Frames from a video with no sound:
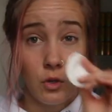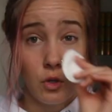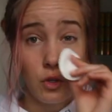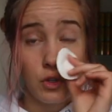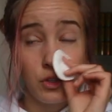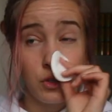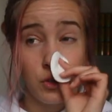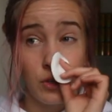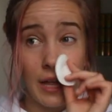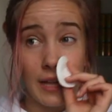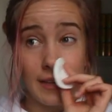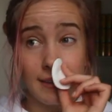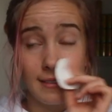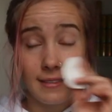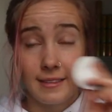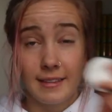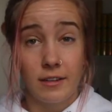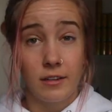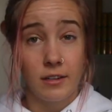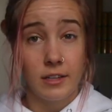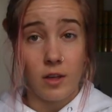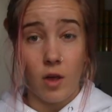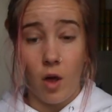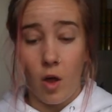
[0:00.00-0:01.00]
So that's
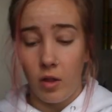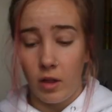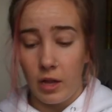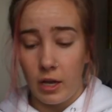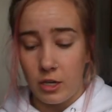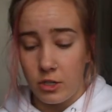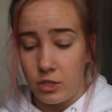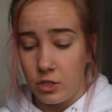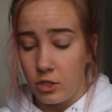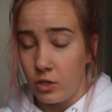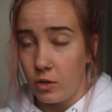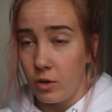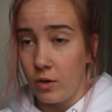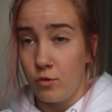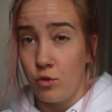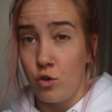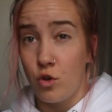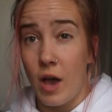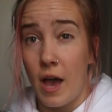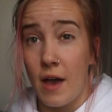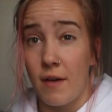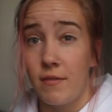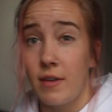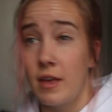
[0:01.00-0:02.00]
literally all I do. If you
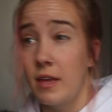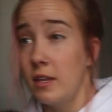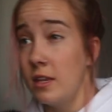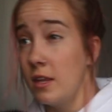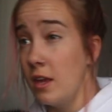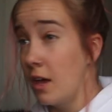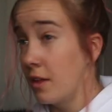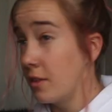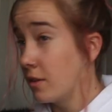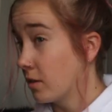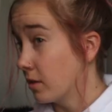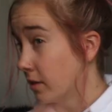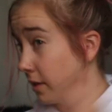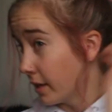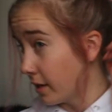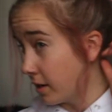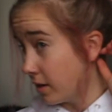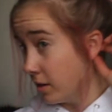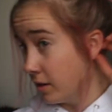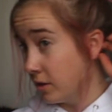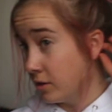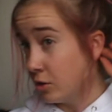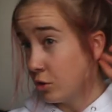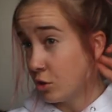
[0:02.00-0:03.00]
have any other,
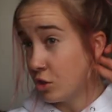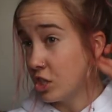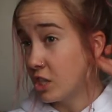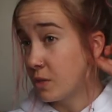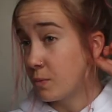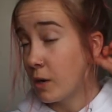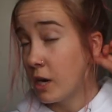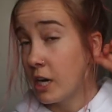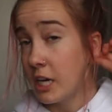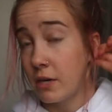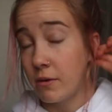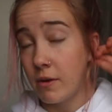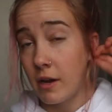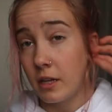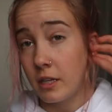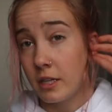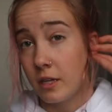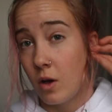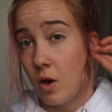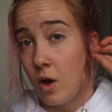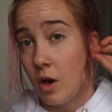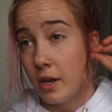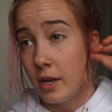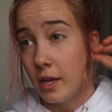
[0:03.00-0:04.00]
like, you can spray it
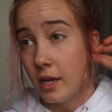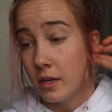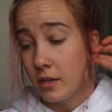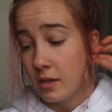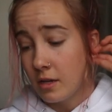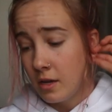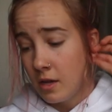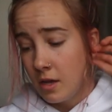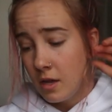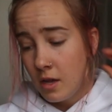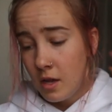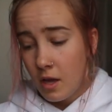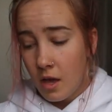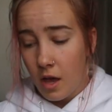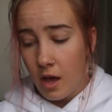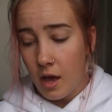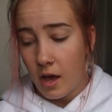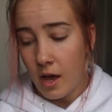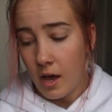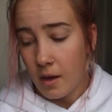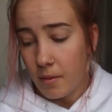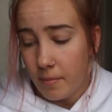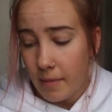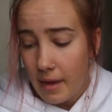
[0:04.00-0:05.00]
directly on it.
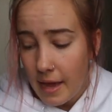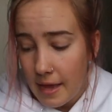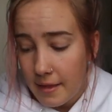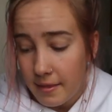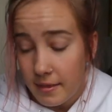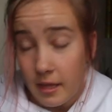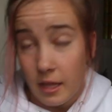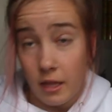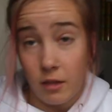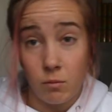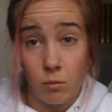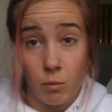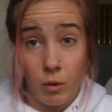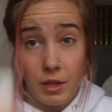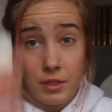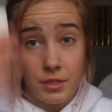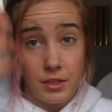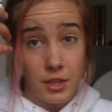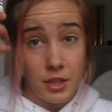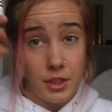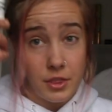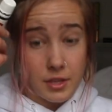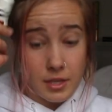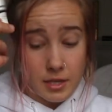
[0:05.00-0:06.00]
And then with
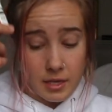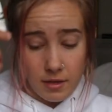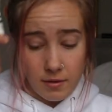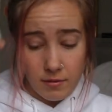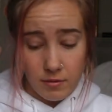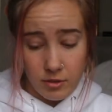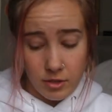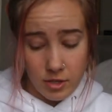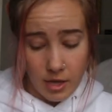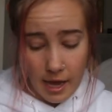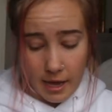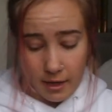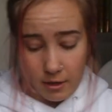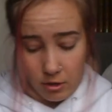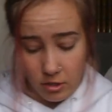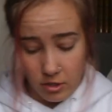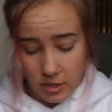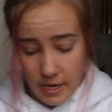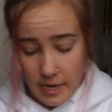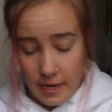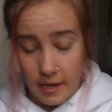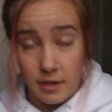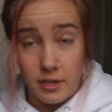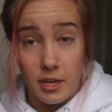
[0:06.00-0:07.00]
the thieves, I just
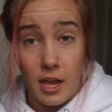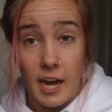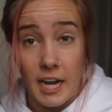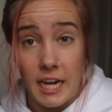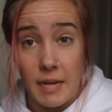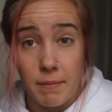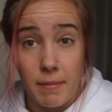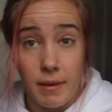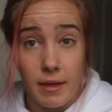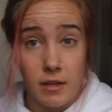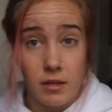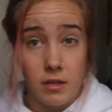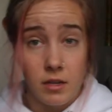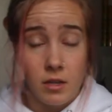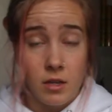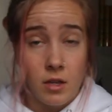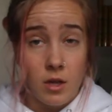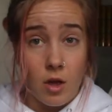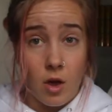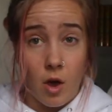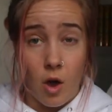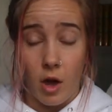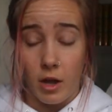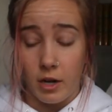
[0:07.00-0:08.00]
take a tiny bit
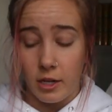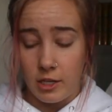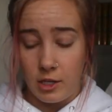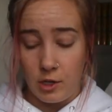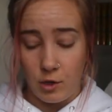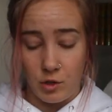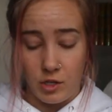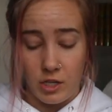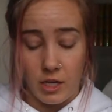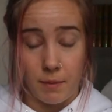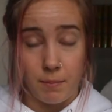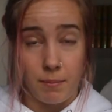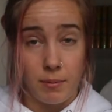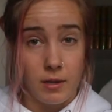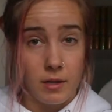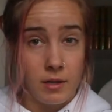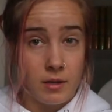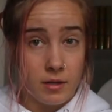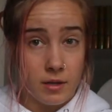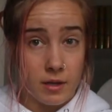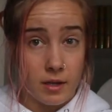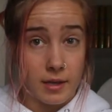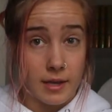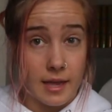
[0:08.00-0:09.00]
on a Q-tip
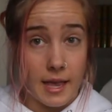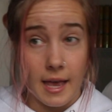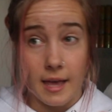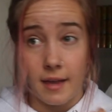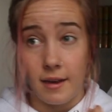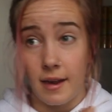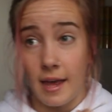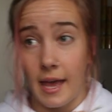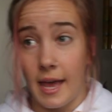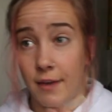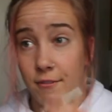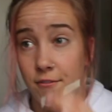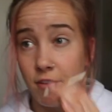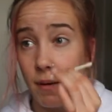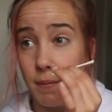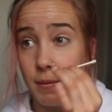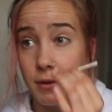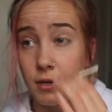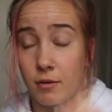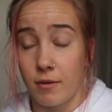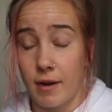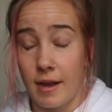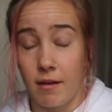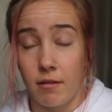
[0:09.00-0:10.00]
again and rub
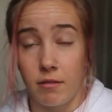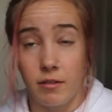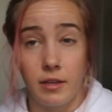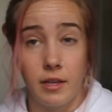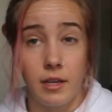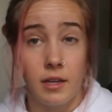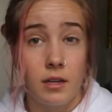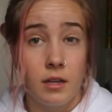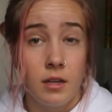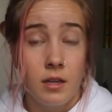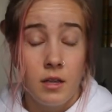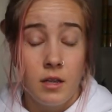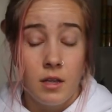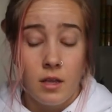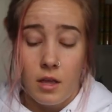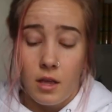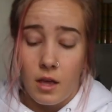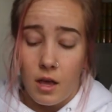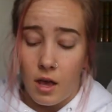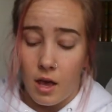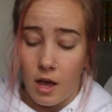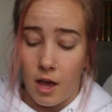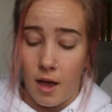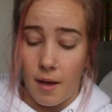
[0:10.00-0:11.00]
it around it.
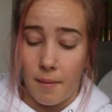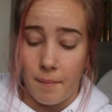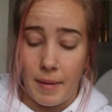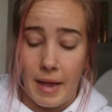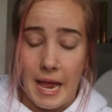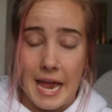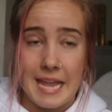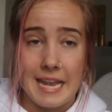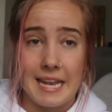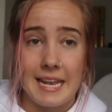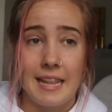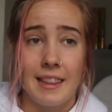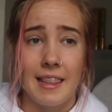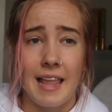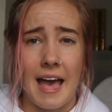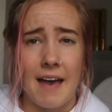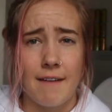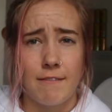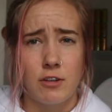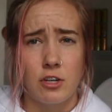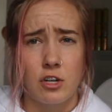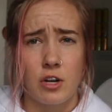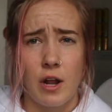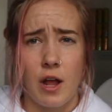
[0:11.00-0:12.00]
And
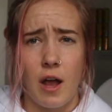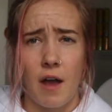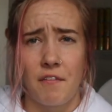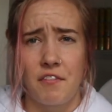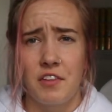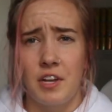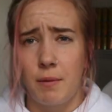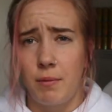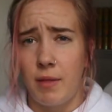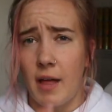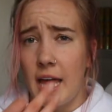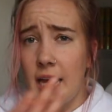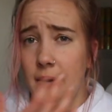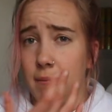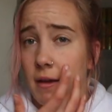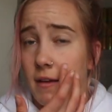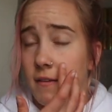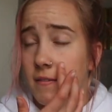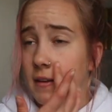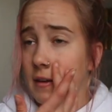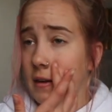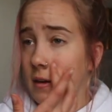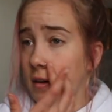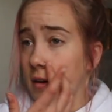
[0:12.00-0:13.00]
lavender I often apply to my
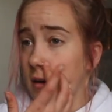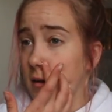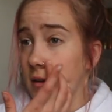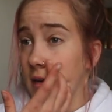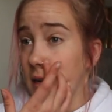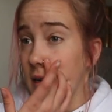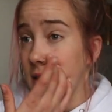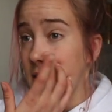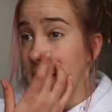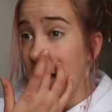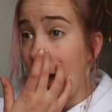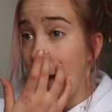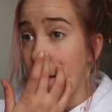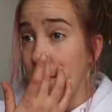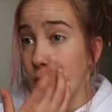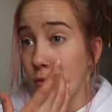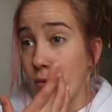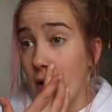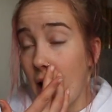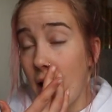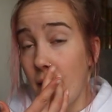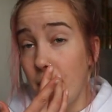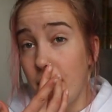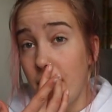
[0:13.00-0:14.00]
finger and like dab
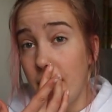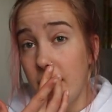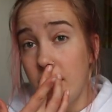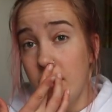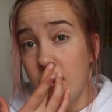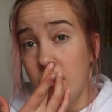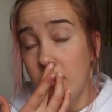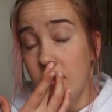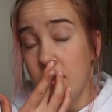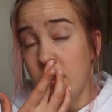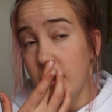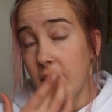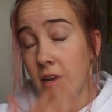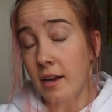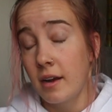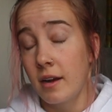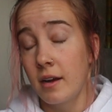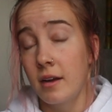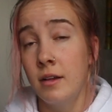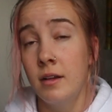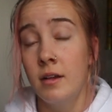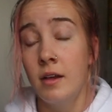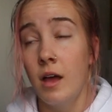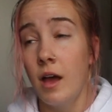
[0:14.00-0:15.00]
around my nose there.